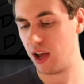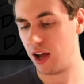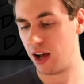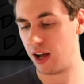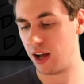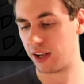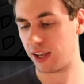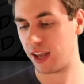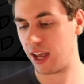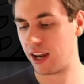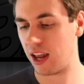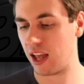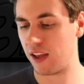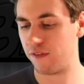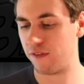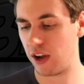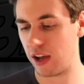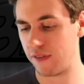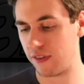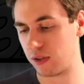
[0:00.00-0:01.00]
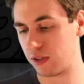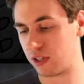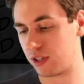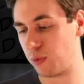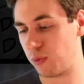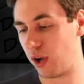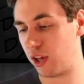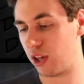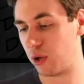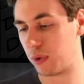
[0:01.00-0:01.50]
Can a 5-ounce
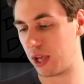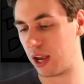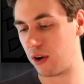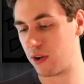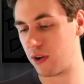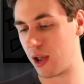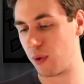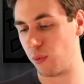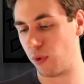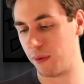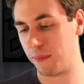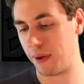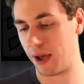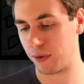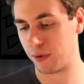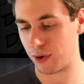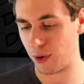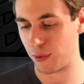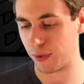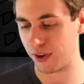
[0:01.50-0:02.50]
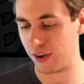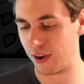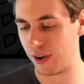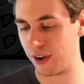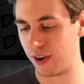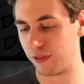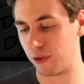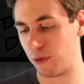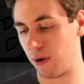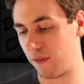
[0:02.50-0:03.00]
swallow carry a 1-pound coconut?
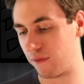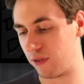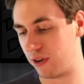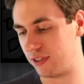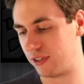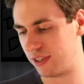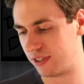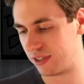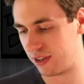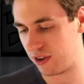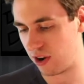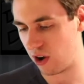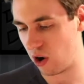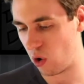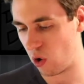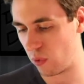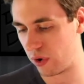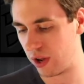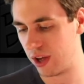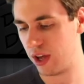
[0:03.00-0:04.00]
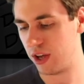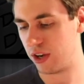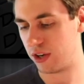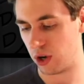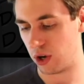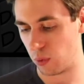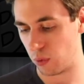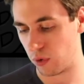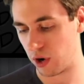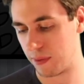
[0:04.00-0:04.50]
If the reference isn't known,
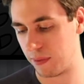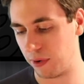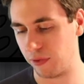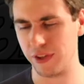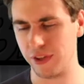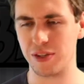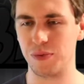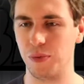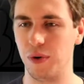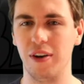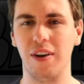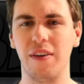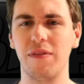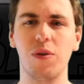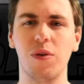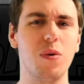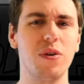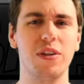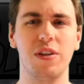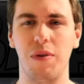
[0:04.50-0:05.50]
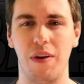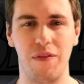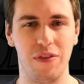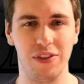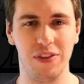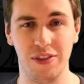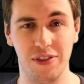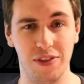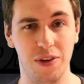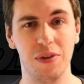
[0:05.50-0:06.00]
don't worry about this one. Of course the reference
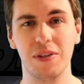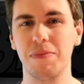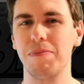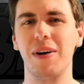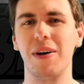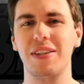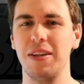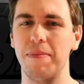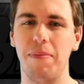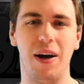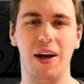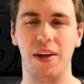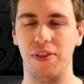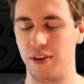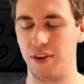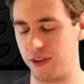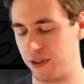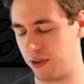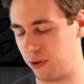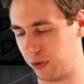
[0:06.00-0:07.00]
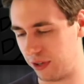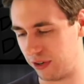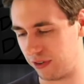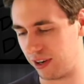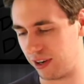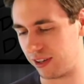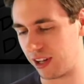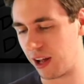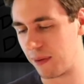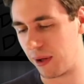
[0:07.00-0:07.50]
is known. It's Monty Python and the Holy Grail.
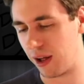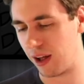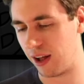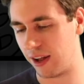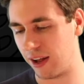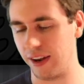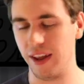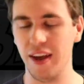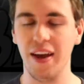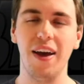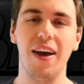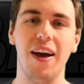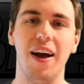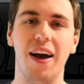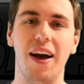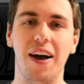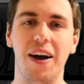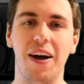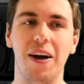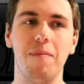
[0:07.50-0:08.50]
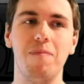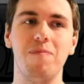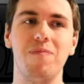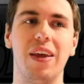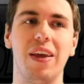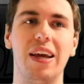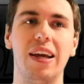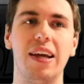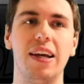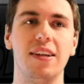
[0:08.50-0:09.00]
Come on.
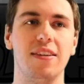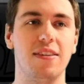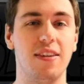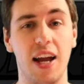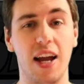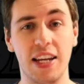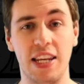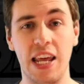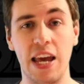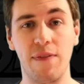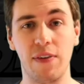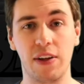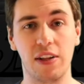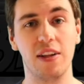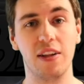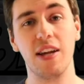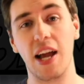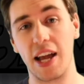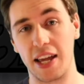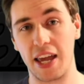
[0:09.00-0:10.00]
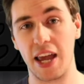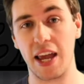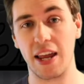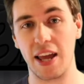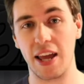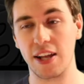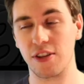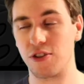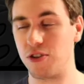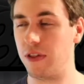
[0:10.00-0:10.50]
Scientifically, I can't
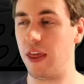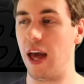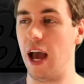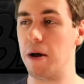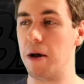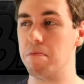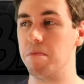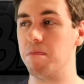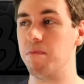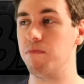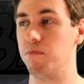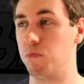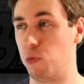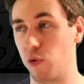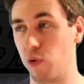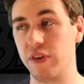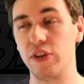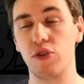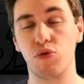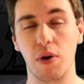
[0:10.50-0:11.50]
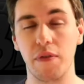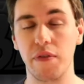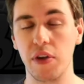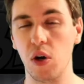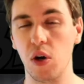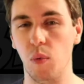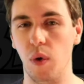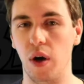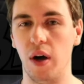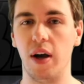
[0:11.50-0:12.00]
answer that. Movie trivia
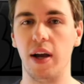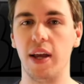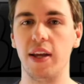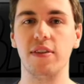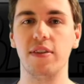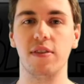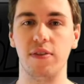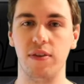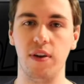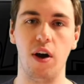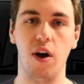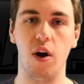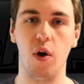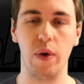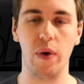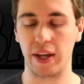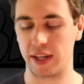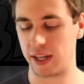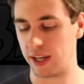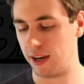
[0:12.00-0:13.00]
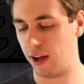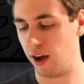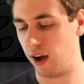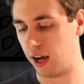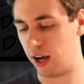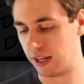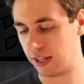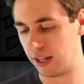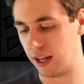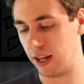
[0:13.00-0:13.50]
wise, no, it
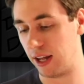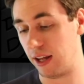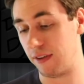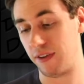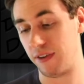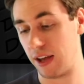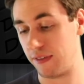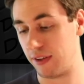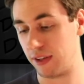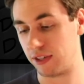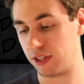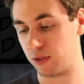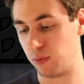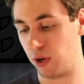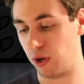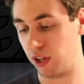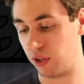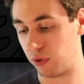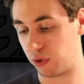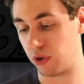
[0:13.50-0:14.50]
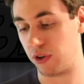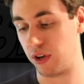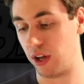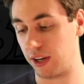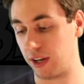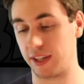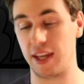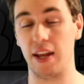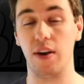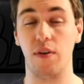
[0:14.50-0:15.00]
cannot. A 5-ounce swallow could
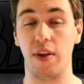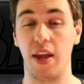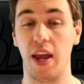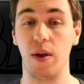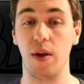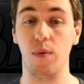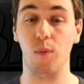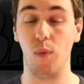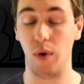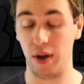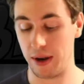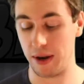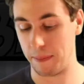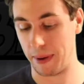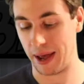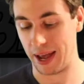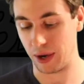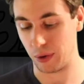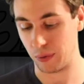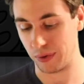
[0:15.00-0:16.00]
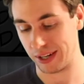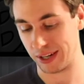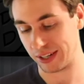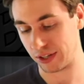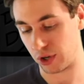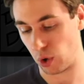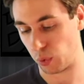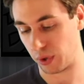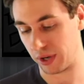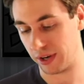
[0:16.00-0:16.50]
not carry a 1-pound
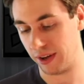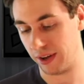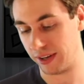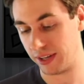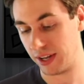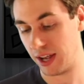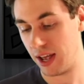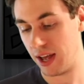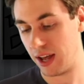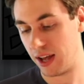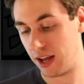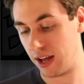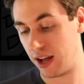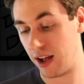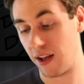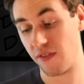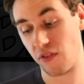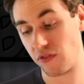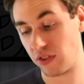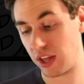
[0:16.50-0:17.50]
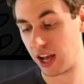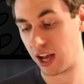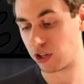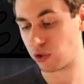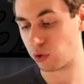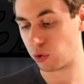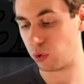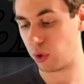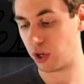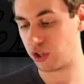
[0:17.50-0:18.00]
coconut. And then the actual
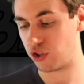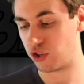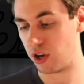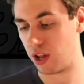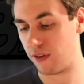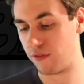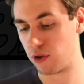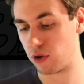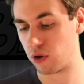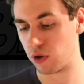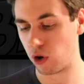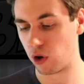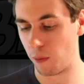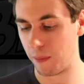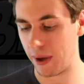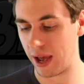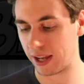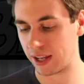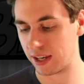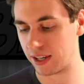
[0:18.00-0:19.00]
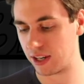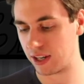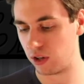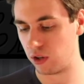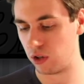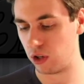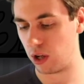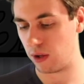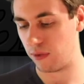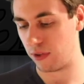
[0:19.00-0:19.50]
question, if you could go back and
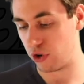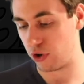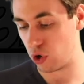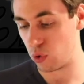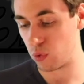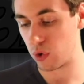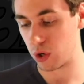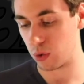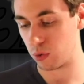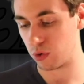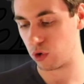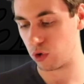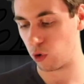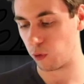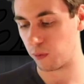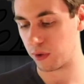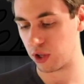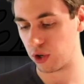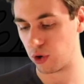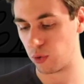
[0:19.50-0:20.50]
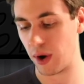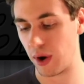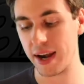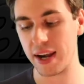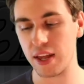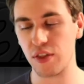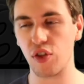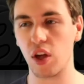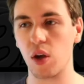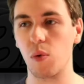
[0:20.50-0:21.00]
tell new YouTube you
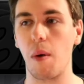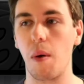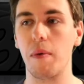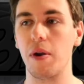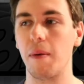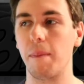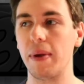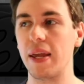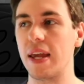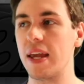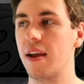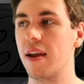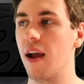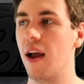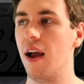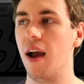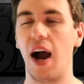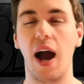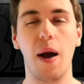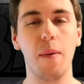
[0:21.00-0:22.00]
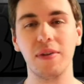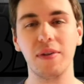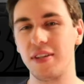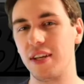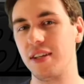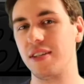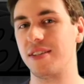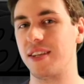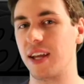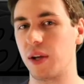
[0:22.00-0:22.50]
anything, what would it be? I would say
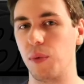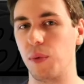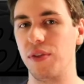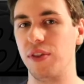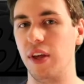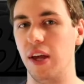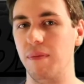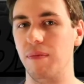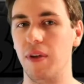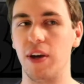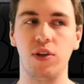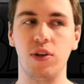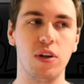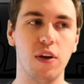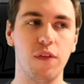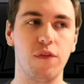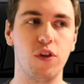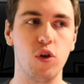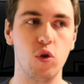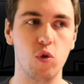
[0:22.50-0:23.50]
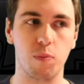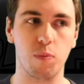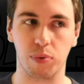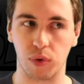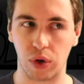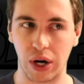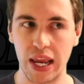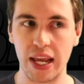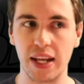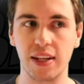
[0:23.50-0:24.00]
stick with it. I took a few
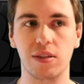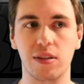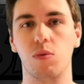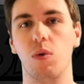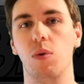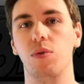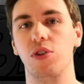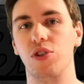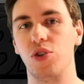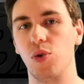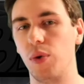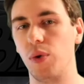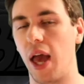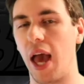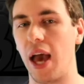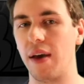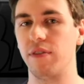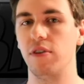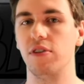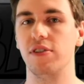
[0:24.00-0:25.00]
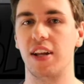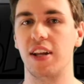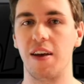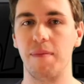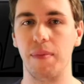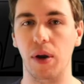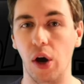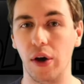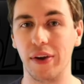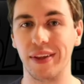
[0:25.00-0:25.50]
breaks throughout the 2.5 years that I've
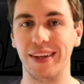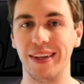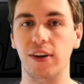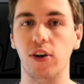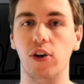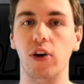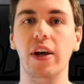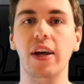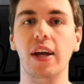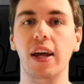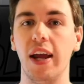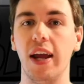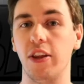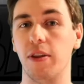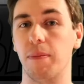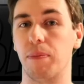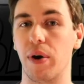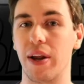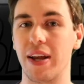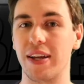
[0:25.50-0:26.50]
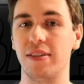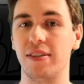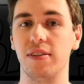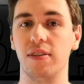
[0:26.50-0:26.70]
been on here, and the breaks